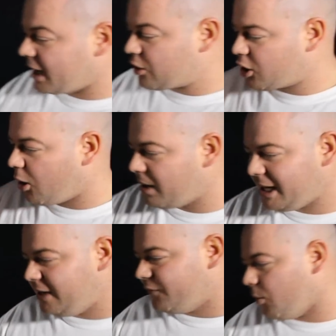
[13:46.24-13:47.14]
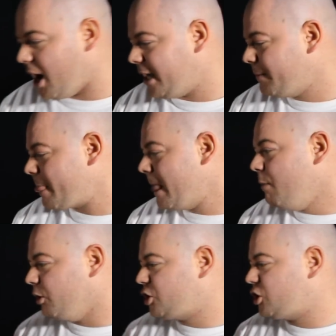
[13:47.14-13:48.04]
That could go either way.
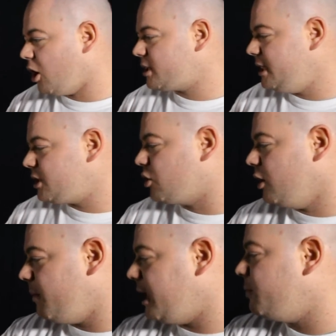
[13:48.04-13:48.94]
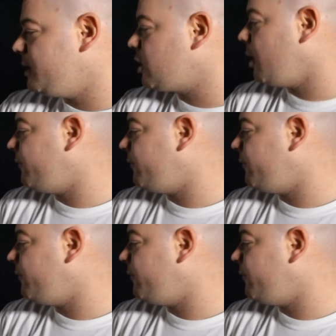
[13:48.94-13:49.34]
But Shotty's gonna make me top